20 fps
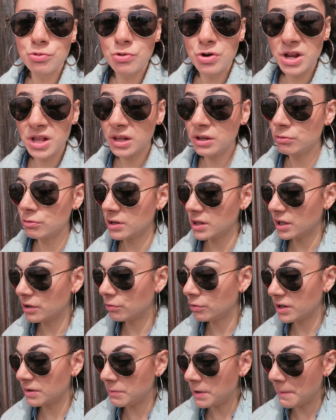really, really
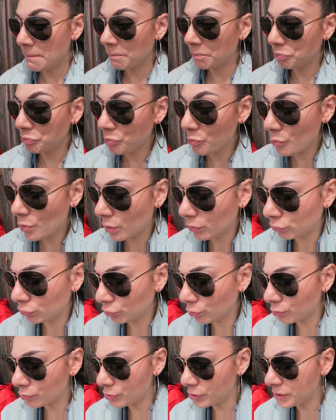creamy.
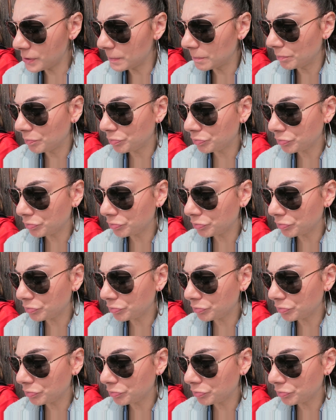So good.